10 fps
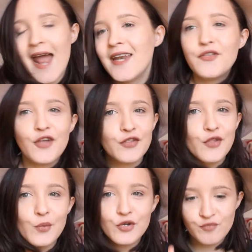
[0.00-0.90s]
Anything
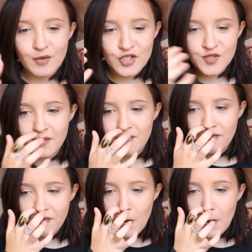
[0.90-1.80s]
that would have been just been
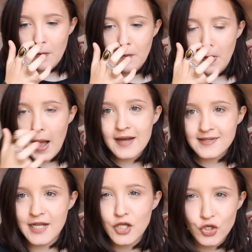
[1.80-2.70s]
fun and
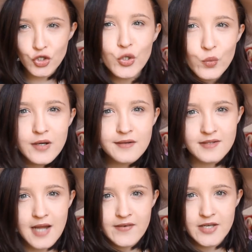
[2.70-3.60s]
relaxing and a new world
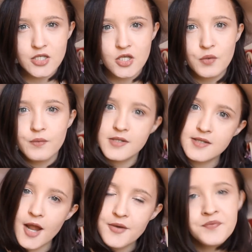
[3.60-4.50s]
to dive into.
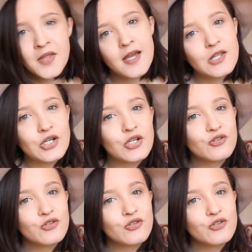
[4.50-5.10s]
So took a